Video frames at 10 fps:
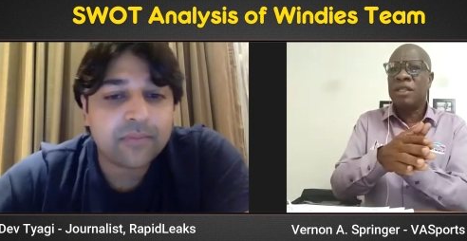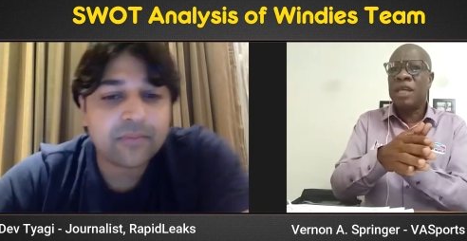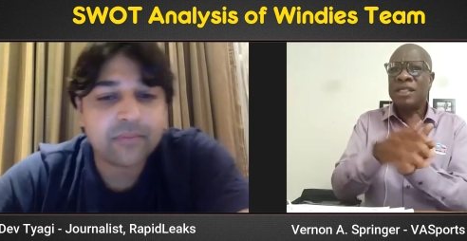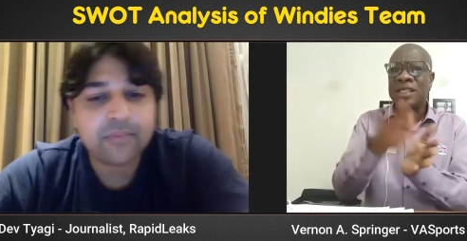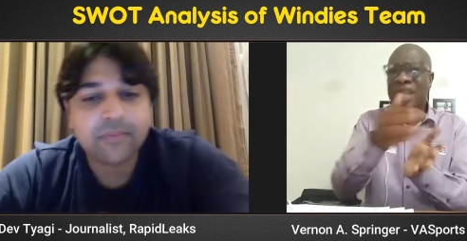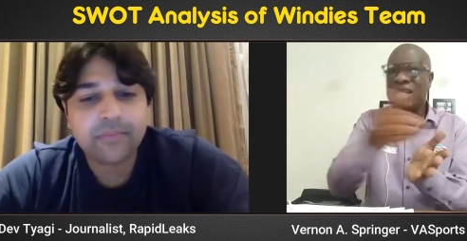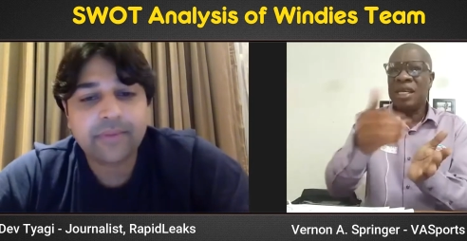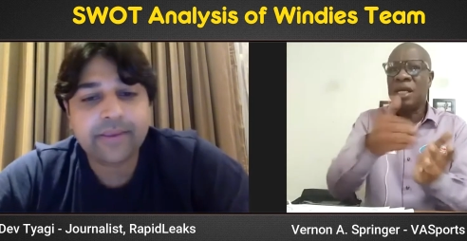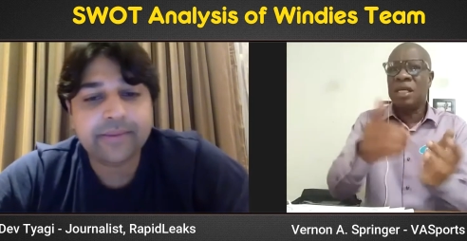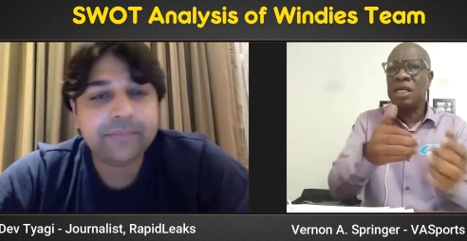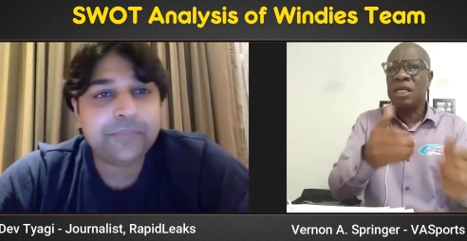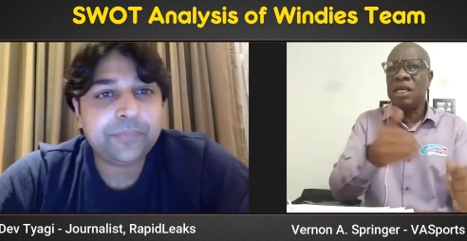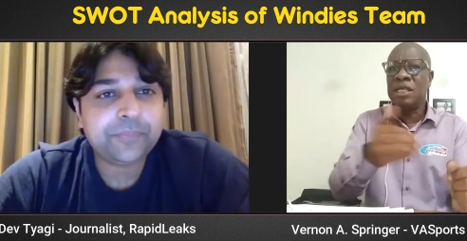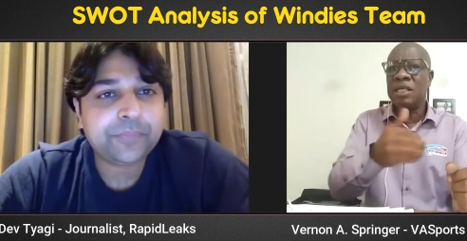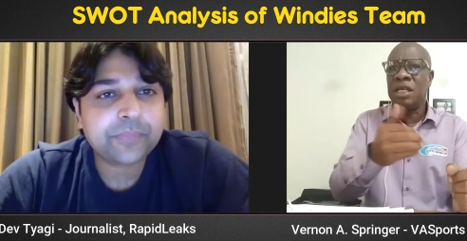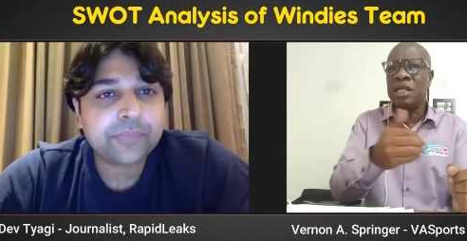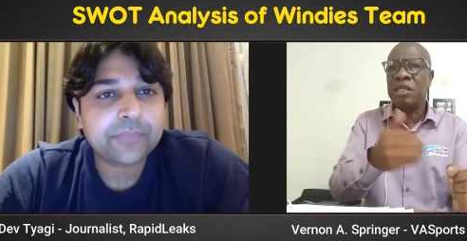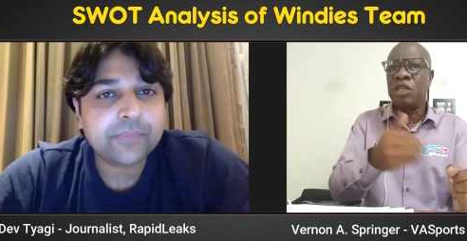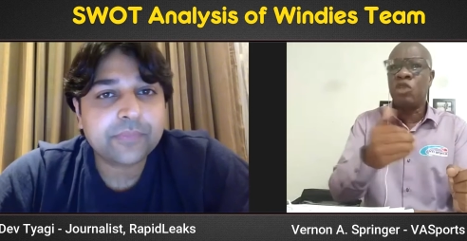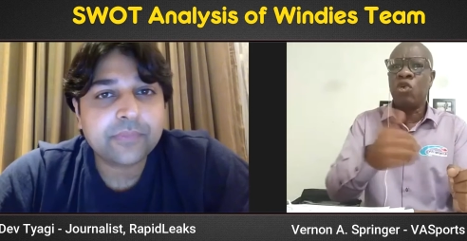Speaker 1: they're technically easily
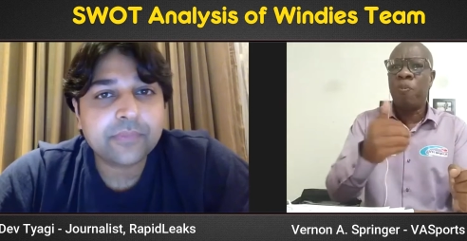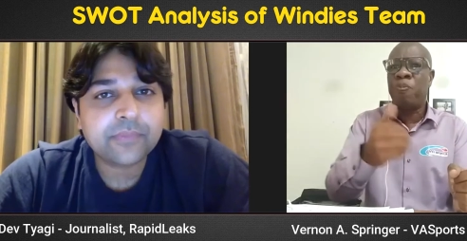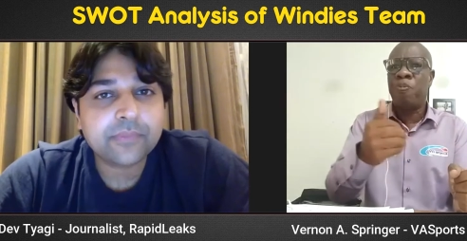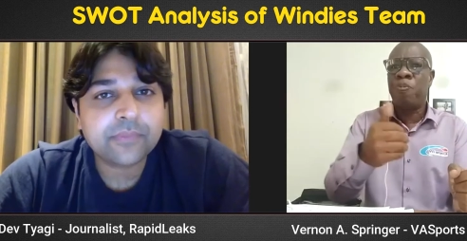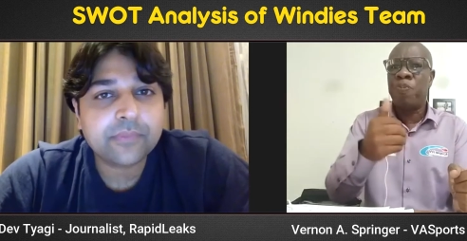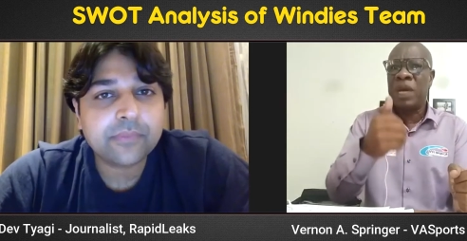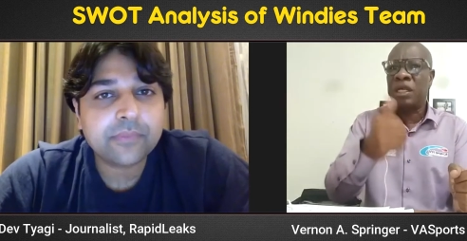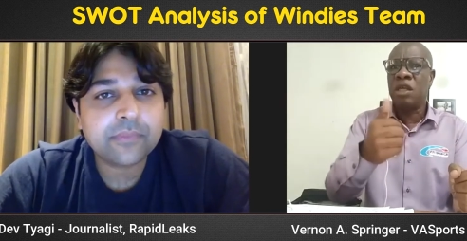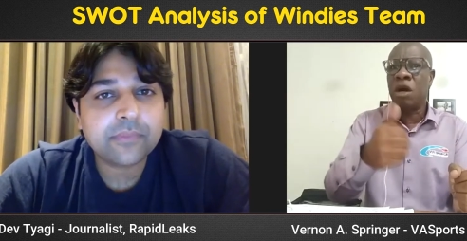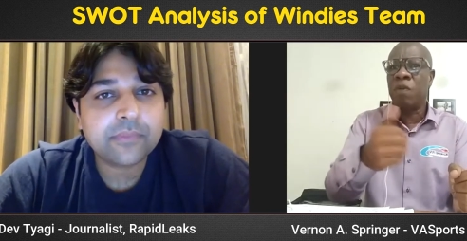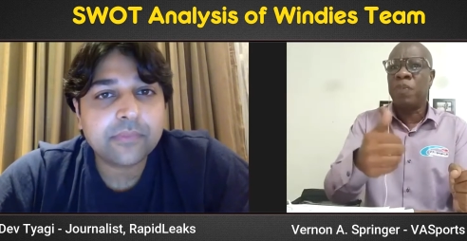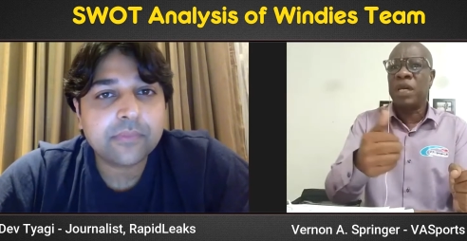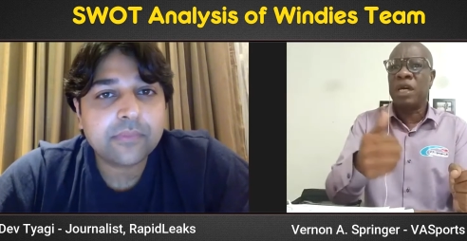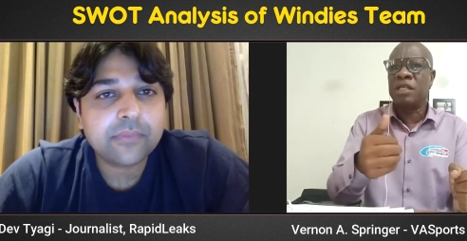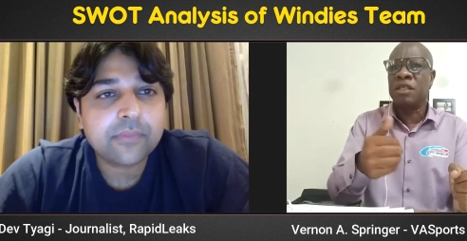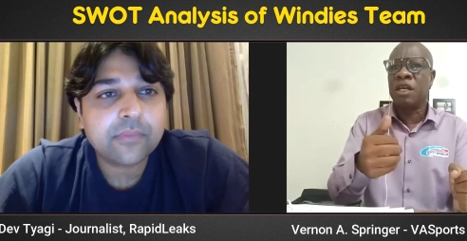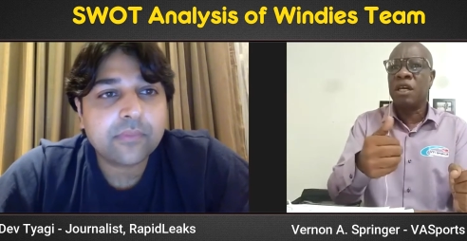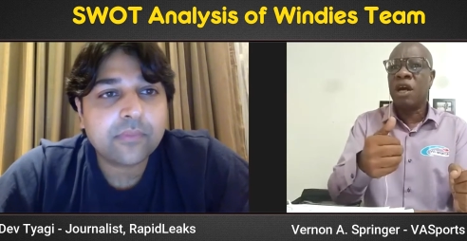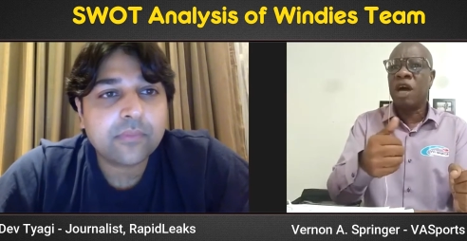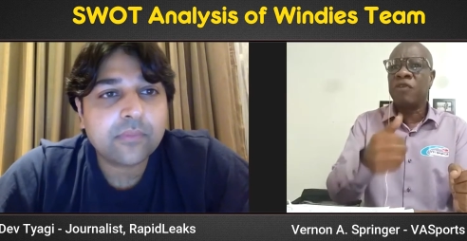the two better young players
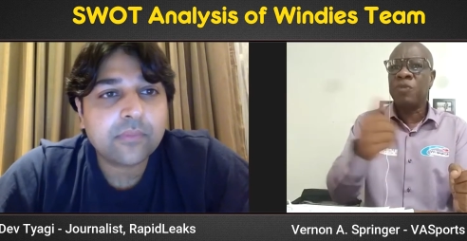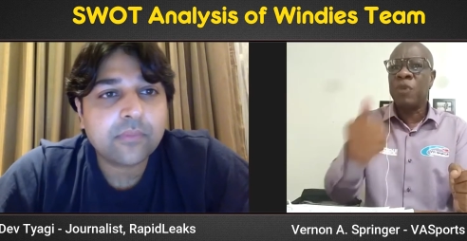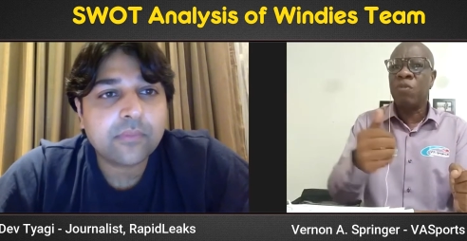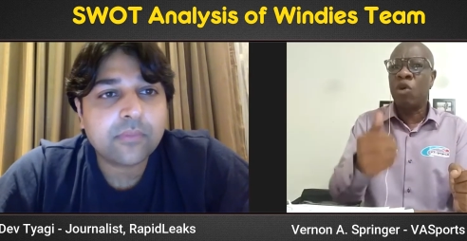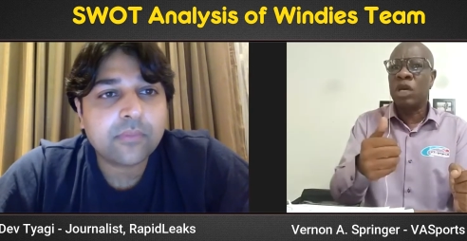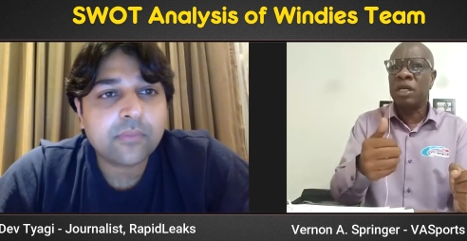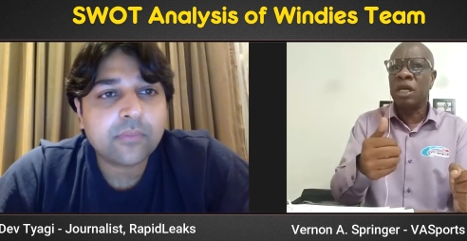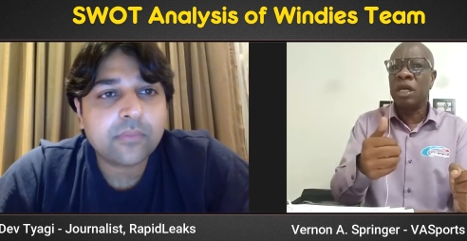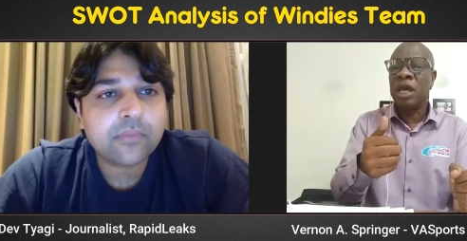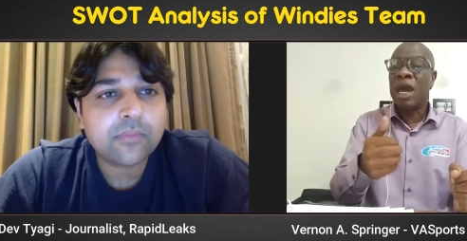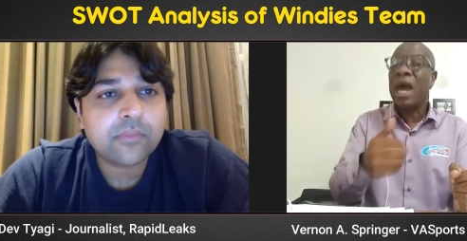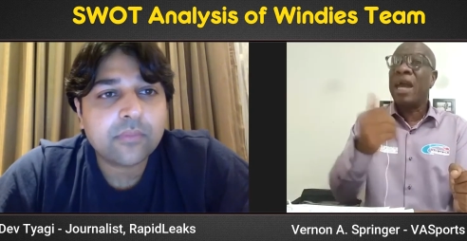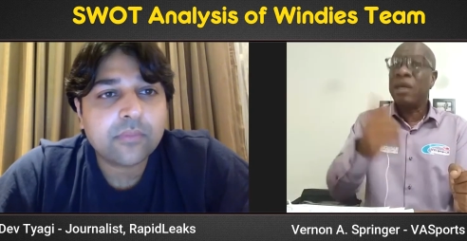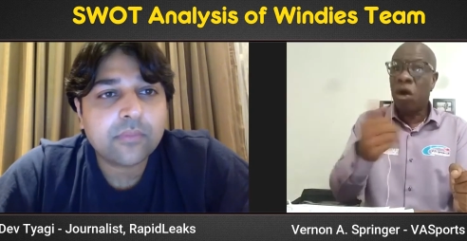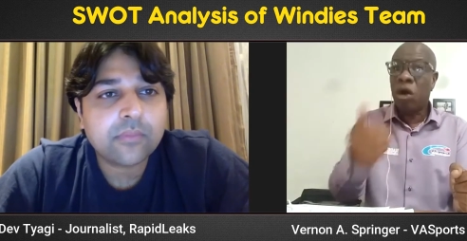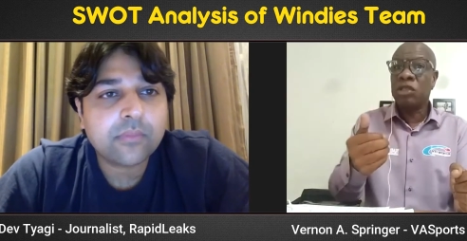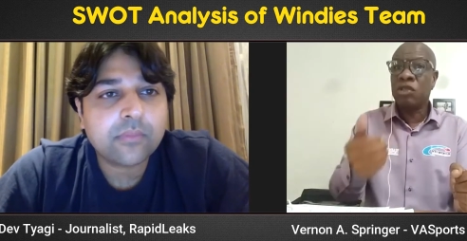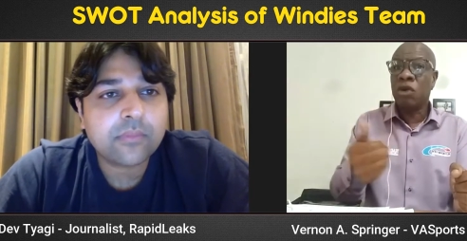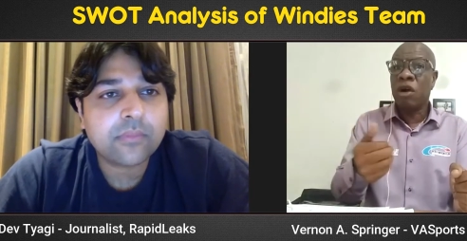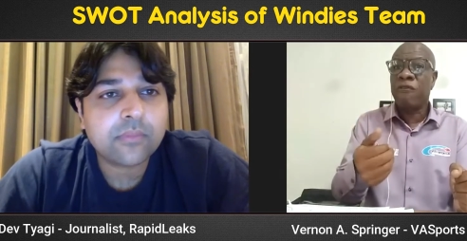of spin bowling and
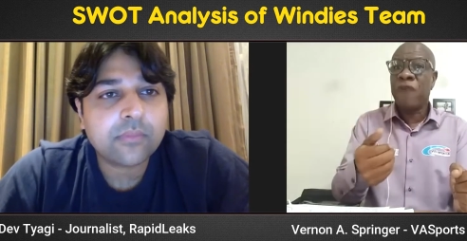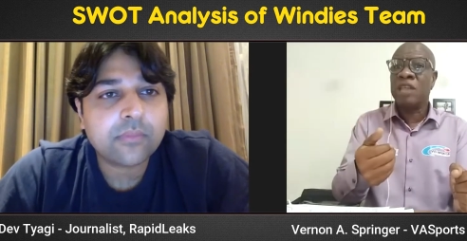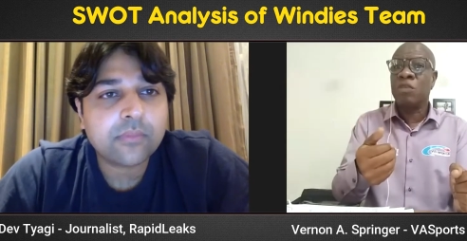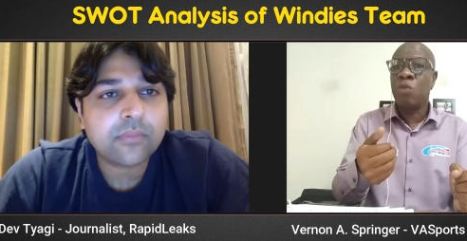also of fast